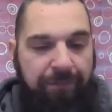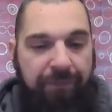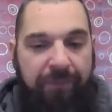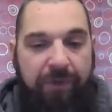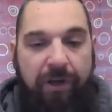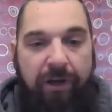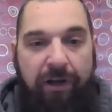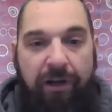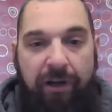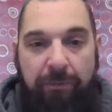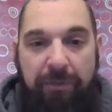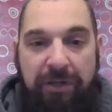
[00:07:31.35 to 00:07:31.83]

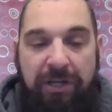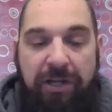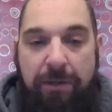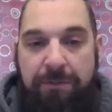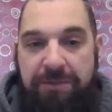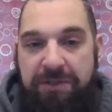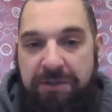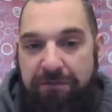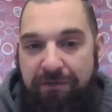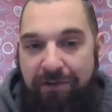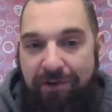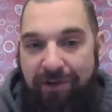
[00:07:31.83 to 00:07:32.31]
It
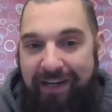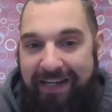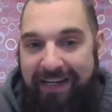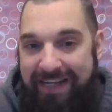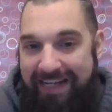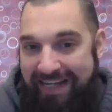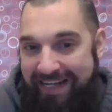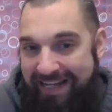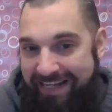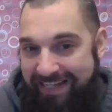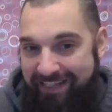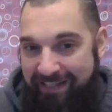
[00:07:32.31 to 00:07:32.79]
becomes a very
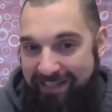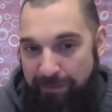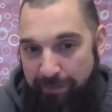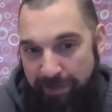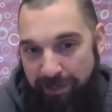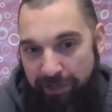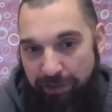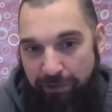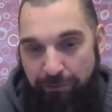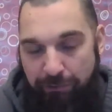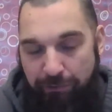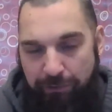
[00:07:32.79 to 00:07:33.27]

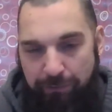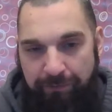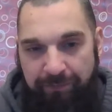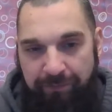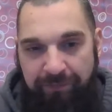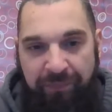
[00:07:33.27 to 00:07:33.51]
intimate group.